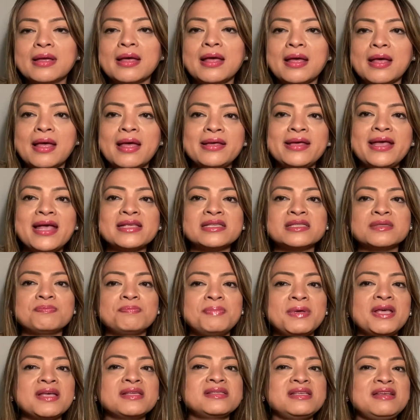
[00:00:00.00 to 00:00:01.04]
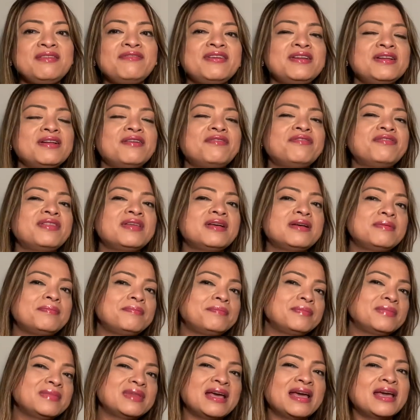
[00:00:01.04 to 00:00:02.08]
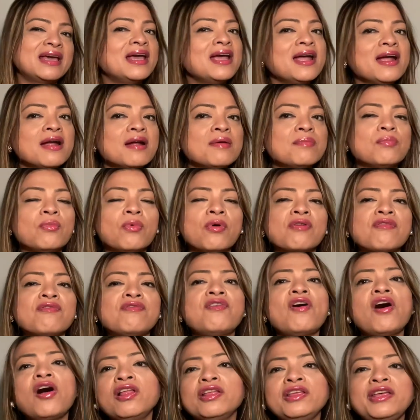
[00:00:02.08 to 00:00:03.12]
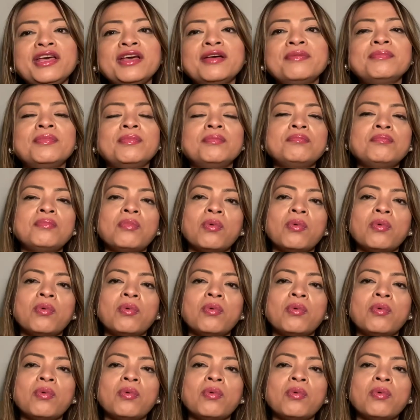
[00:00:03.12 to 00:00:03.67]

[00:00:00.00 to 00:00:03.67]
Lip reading: I guess because even of the hair, more volume,